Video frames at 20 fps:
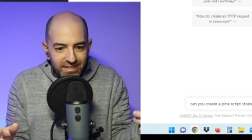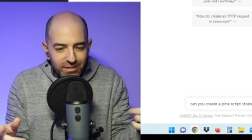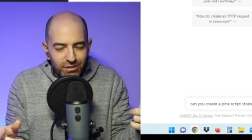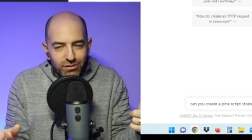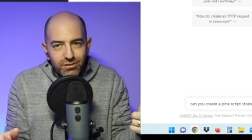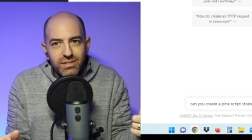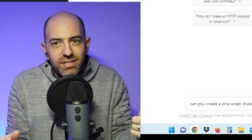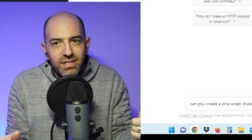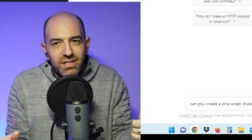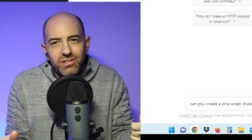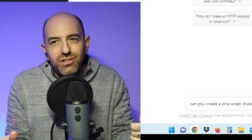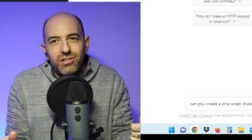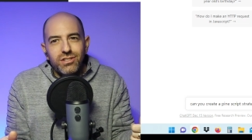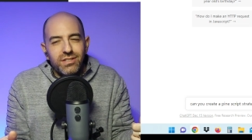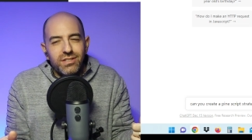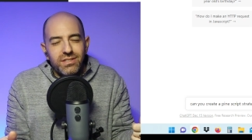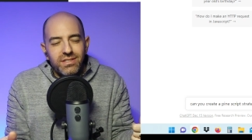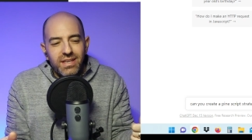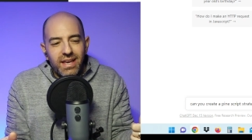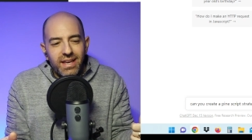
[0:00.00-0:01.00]
You'll see in just a
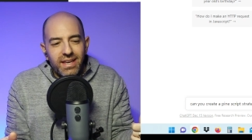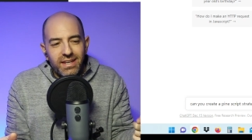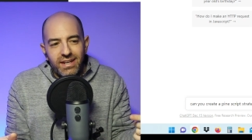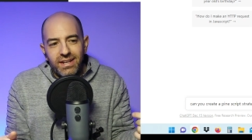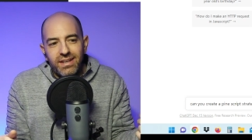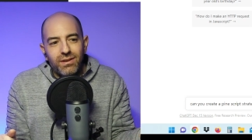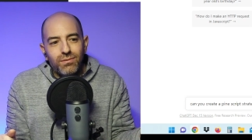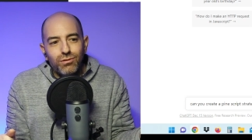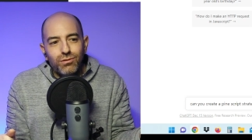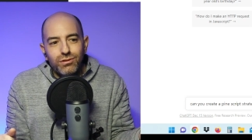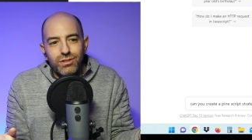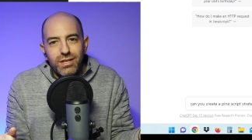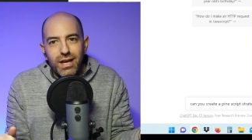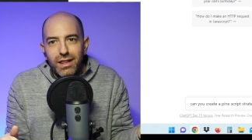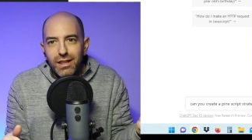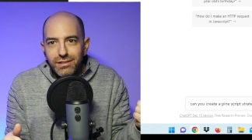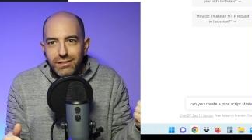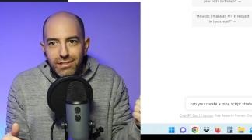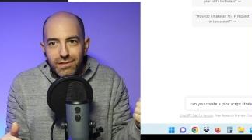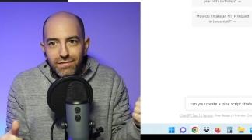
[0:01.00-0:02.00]
second. It will tell
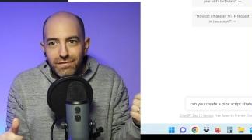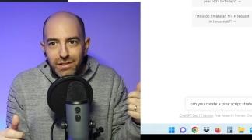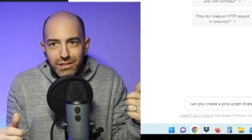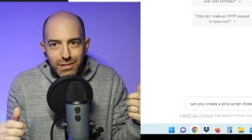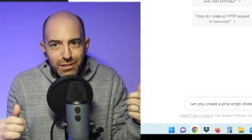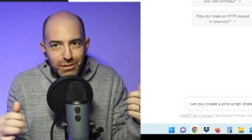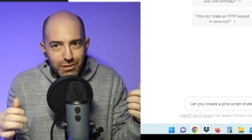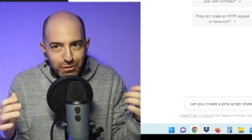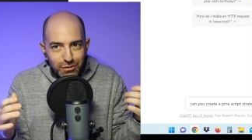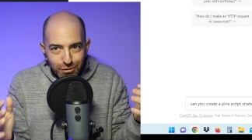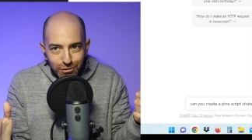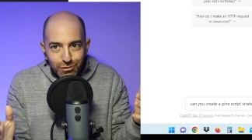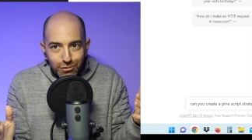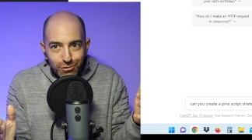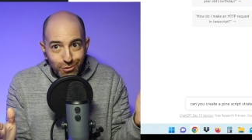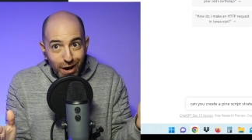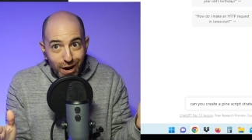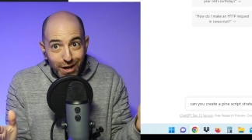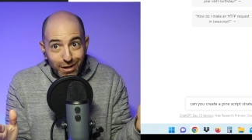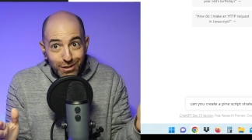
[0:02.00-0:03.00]
us if this is a good
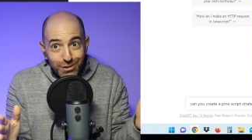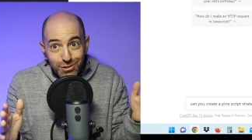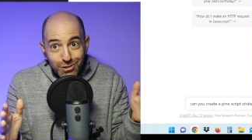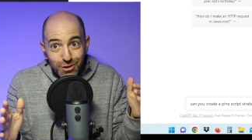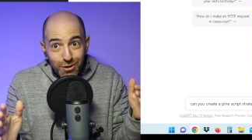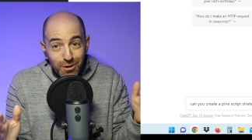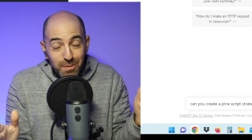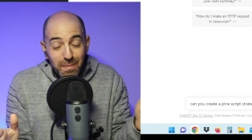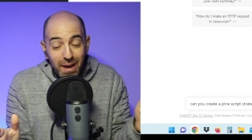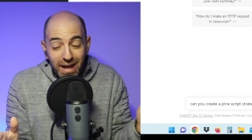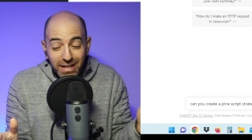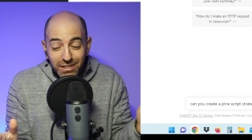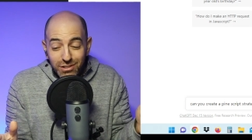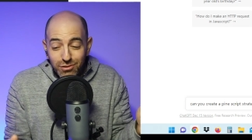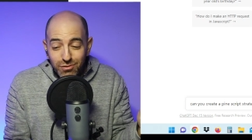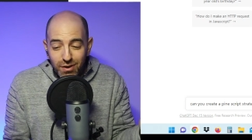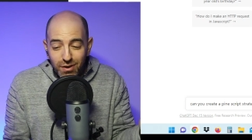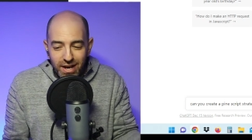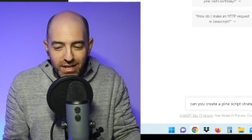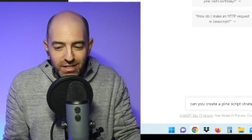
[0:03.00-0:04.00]
strategy or a bad
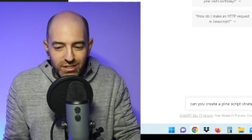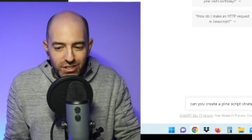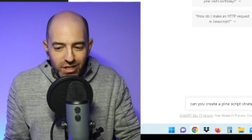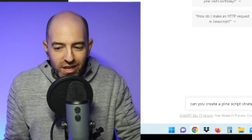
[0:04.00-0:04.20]
strategy.